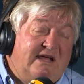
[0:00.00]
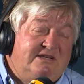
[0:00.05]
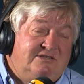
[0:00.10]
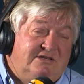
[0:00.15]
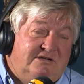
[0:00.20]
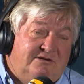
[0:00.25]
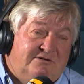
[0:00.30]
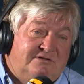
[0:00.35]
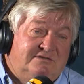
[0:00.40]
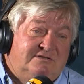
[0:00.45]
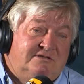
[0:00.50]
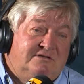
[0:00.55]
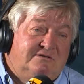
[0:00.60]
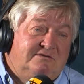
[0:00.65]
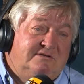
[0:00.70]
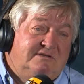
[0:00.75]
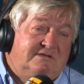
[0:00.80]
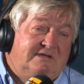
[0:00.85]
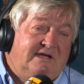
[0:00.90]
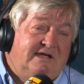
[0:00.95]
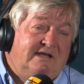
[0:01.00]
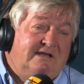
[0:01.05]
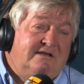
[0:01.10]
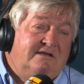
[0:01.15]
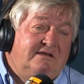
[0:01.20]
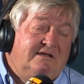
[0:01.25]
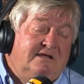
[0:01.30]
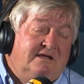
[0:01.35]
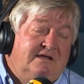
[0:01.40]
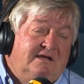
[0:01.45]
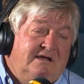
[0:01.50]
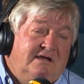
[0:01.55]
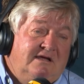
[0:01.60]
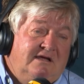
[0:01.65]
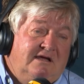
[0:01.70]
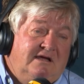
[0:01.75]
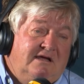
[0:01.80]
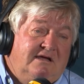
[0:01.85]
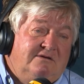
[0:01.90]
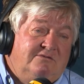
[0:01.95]
Actually, Christo at the end
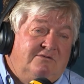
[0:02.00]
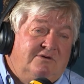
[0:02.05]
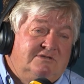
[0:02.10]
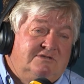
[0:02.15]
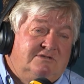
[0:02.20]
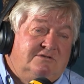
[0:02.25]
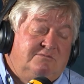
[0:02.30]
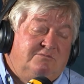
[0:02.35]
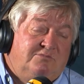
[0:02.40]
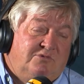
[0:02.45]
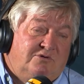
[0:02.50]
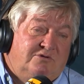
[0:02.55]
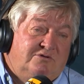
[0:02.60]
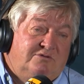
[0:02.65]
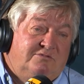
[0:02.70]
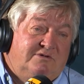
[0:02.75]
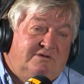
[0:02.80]
was on board